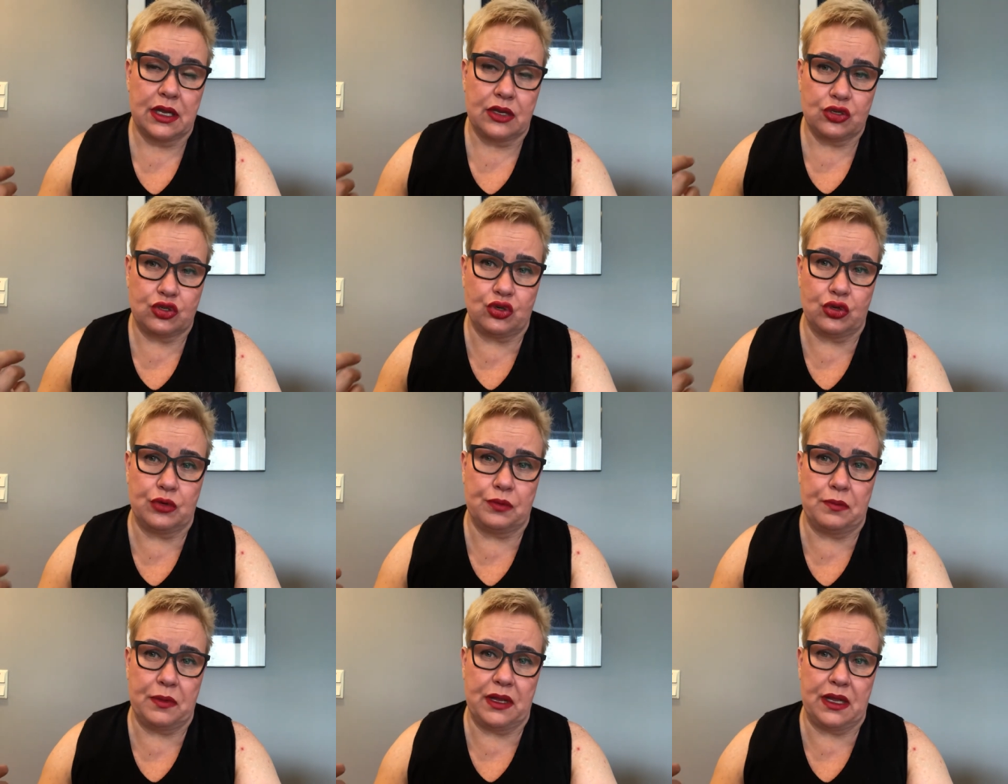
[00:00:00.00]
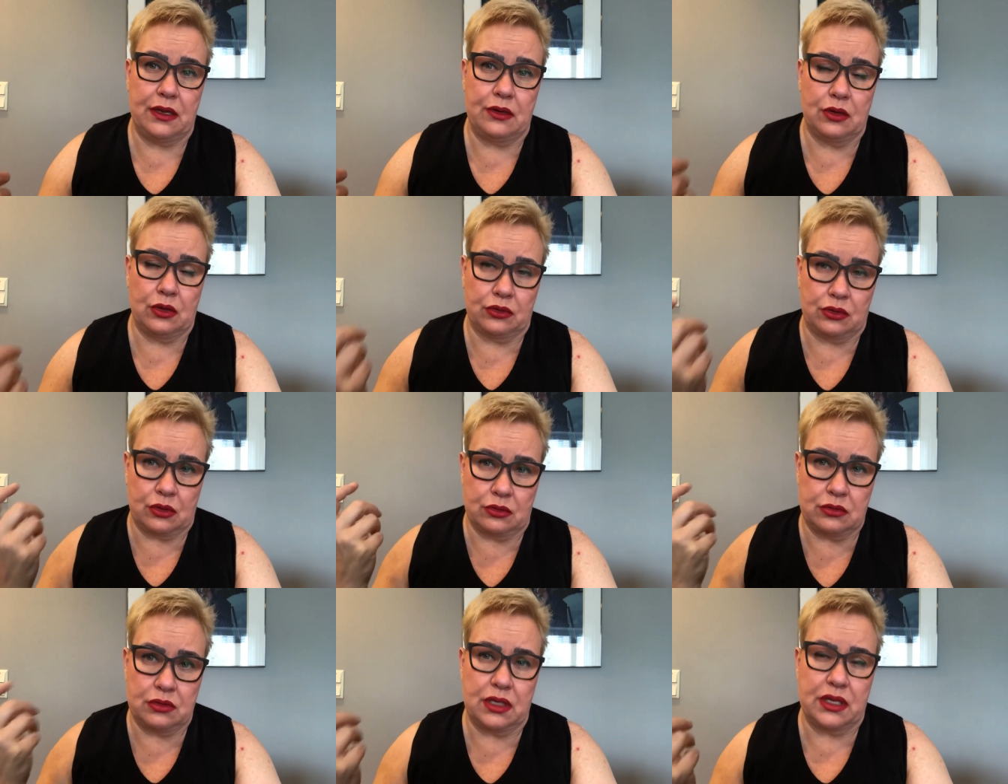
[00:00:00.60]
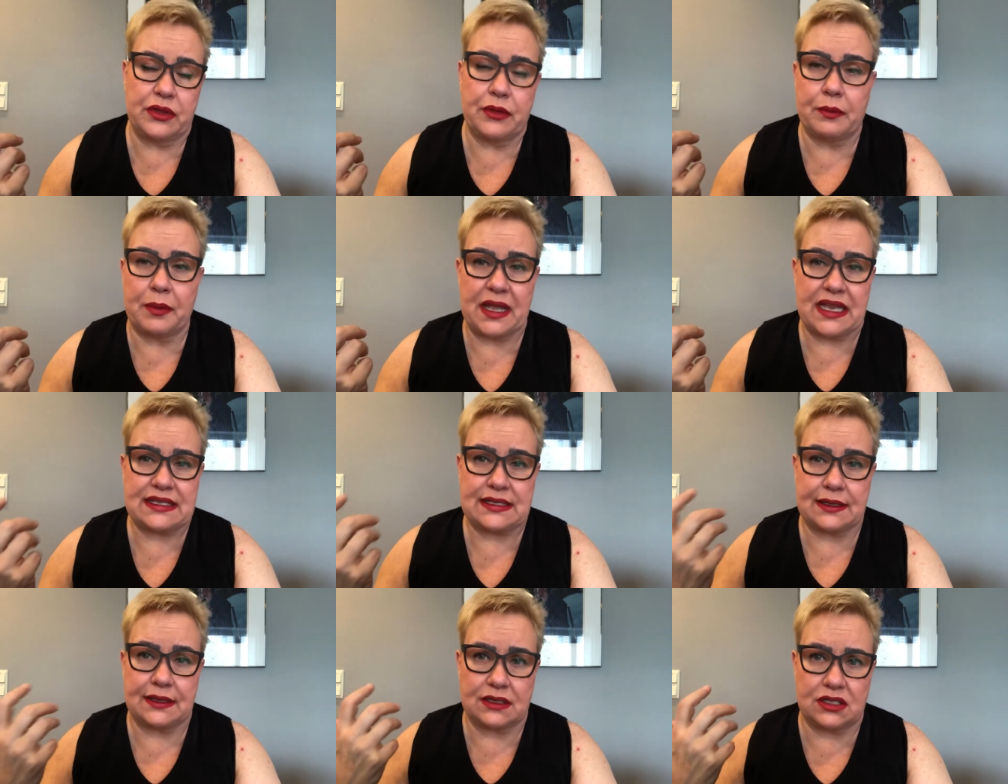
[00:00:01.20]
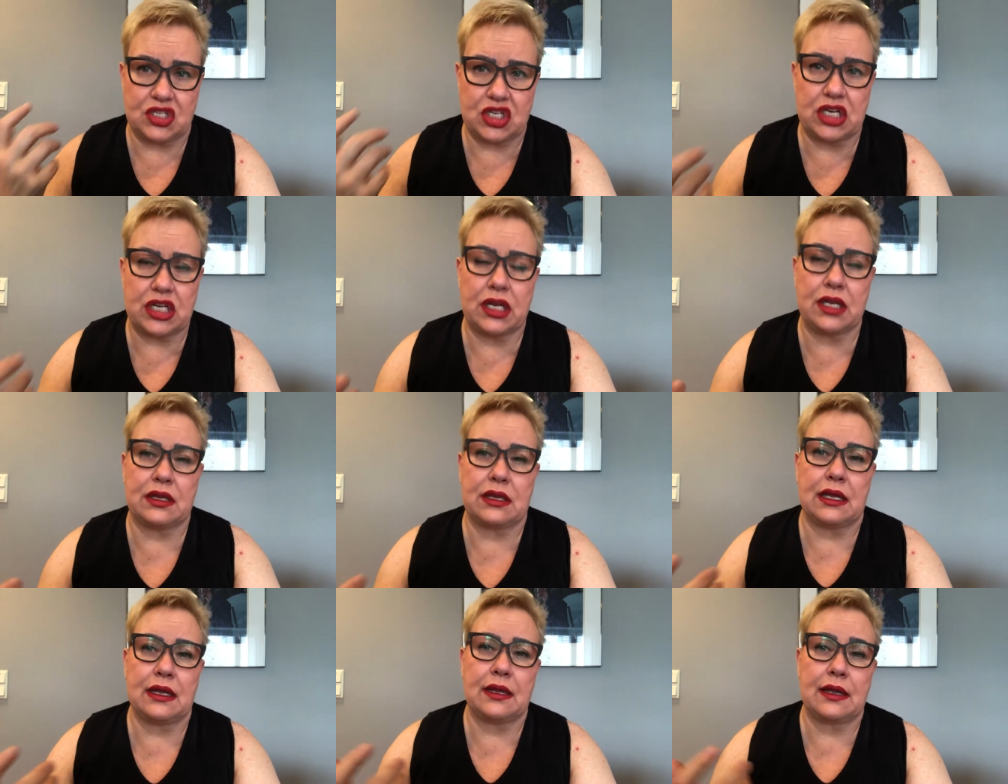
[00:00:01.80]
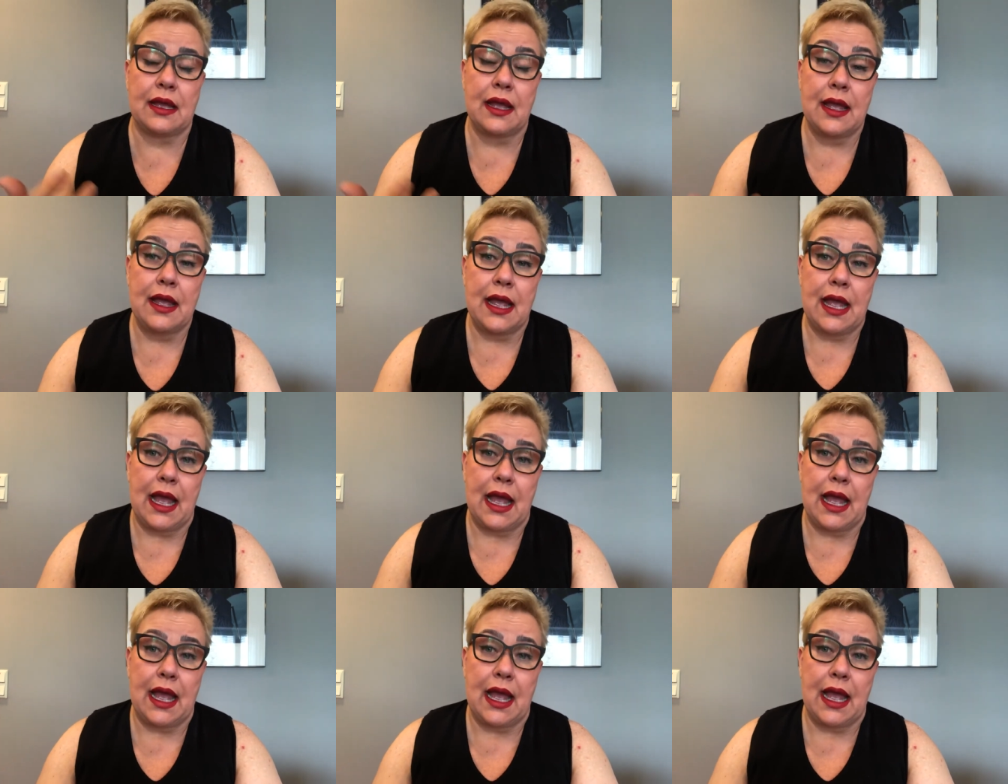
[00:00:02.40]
should be not only the basic genetic